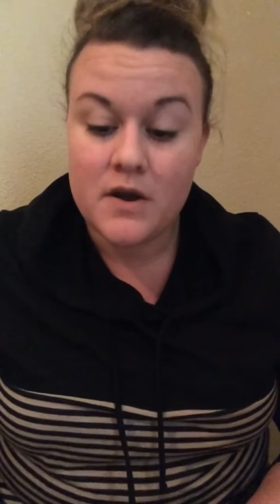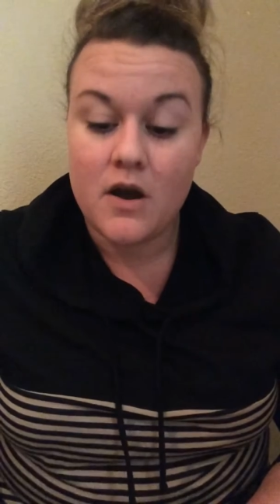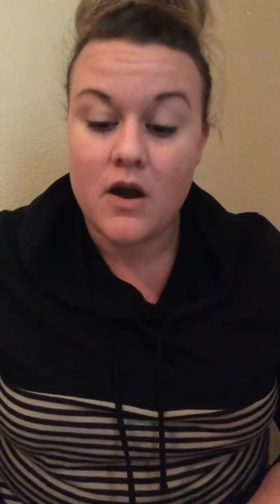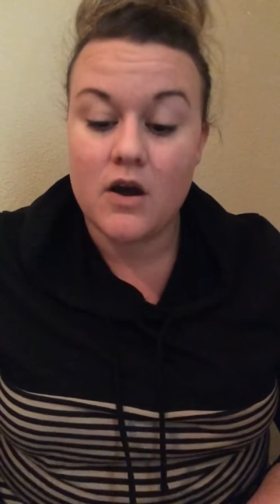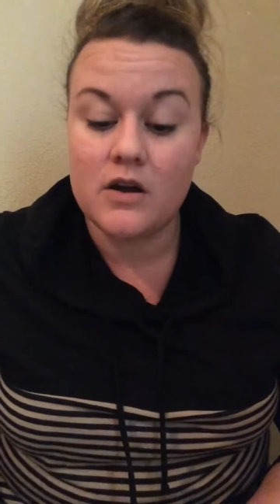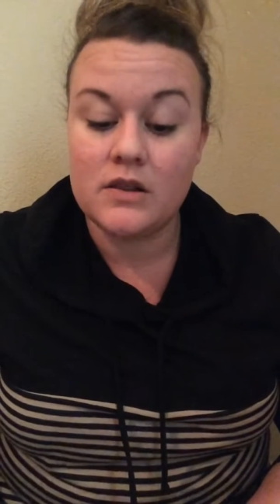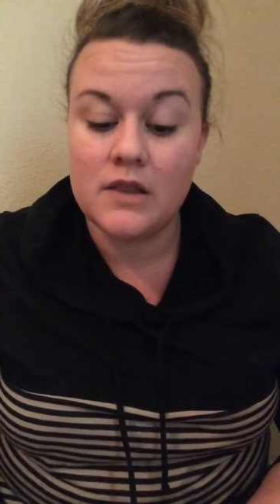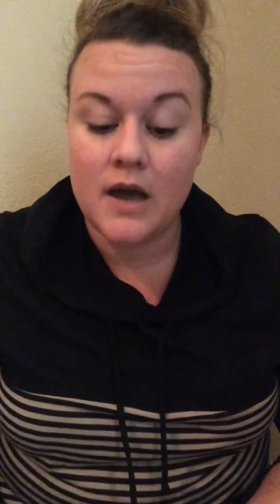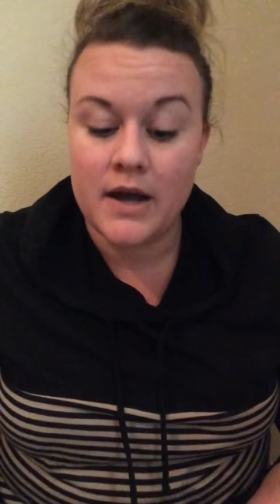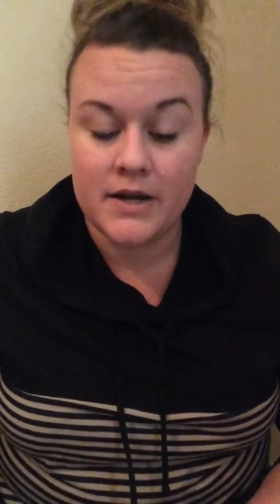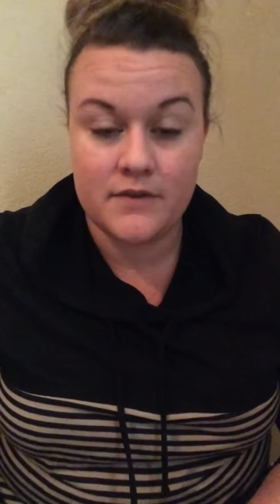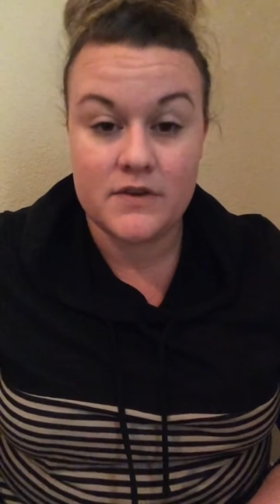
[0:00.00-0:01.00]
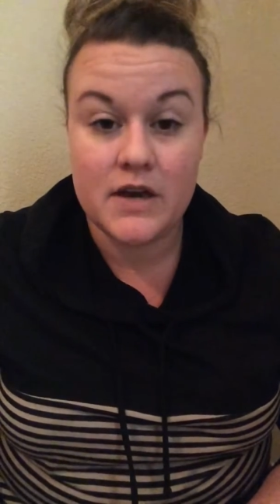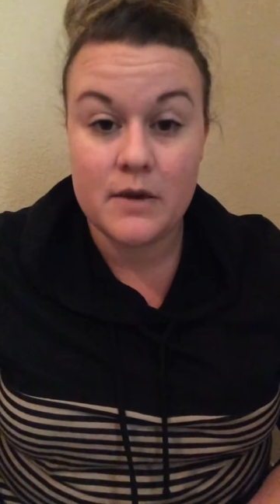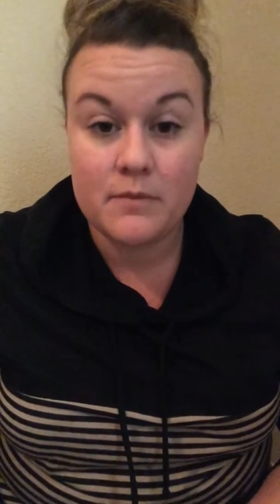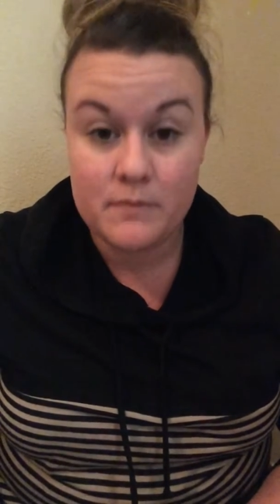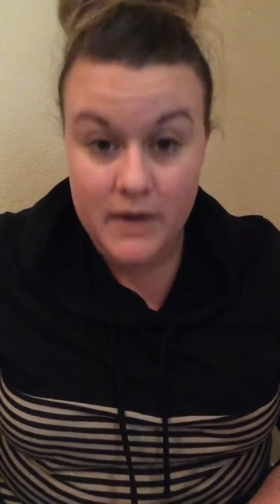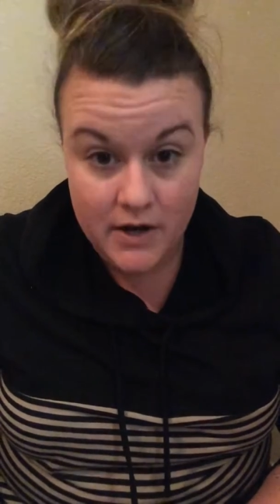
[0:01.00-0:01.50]
are a lot of
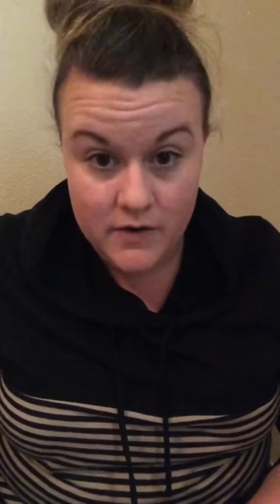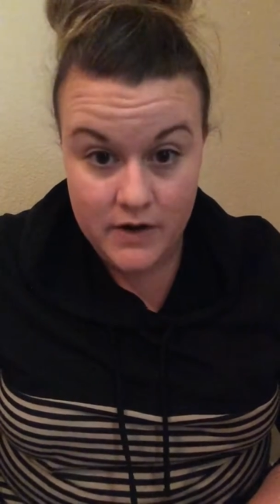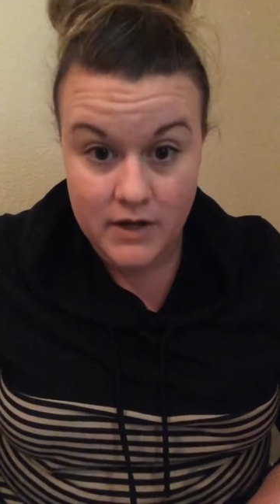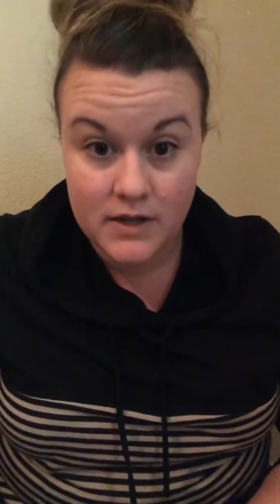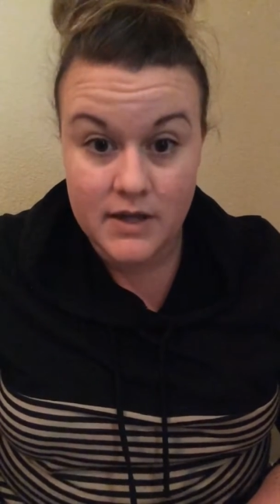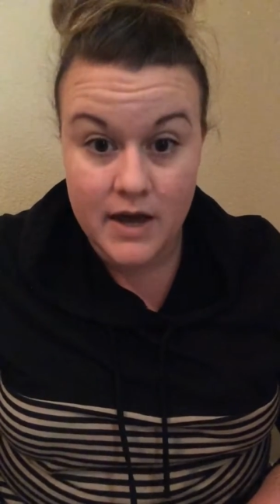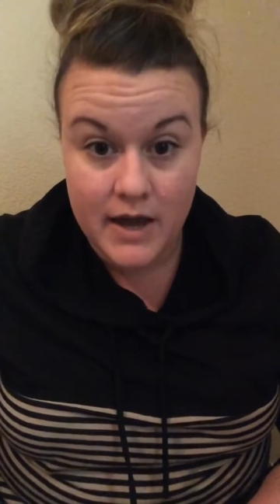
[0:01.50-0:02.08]
comparing the